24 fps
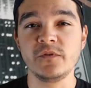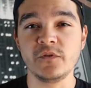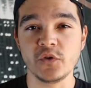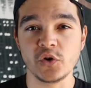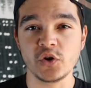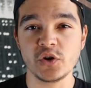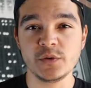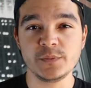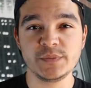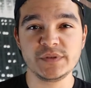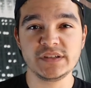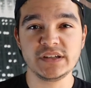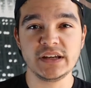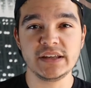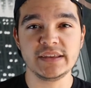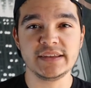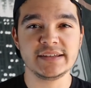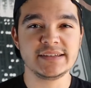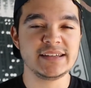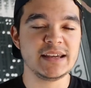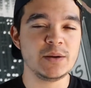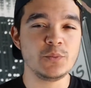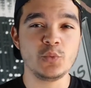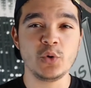verbs in
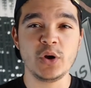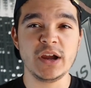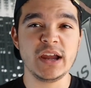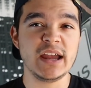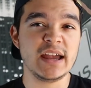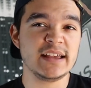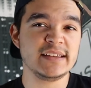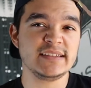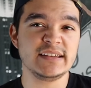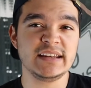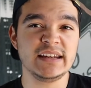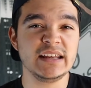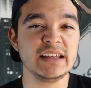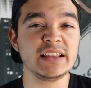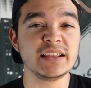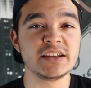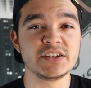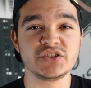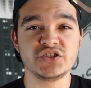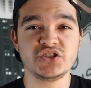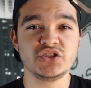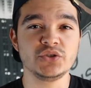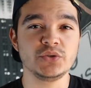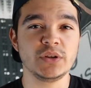the same way as in
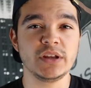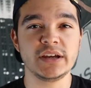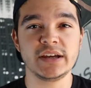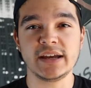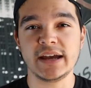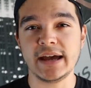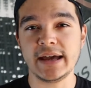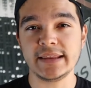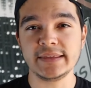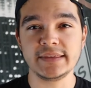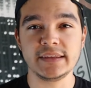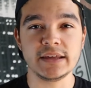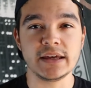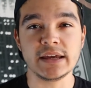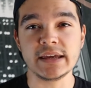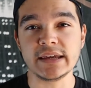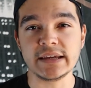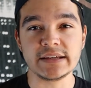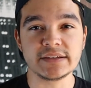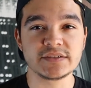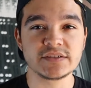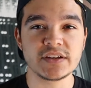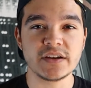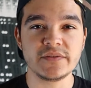English you like add the
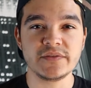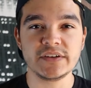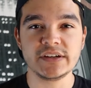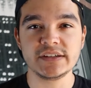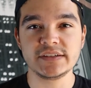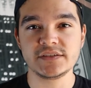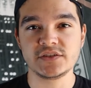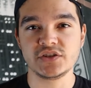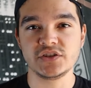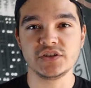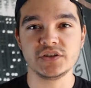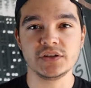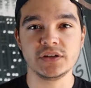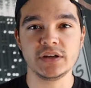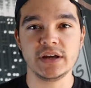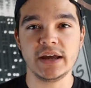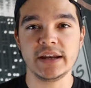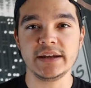ing suffix to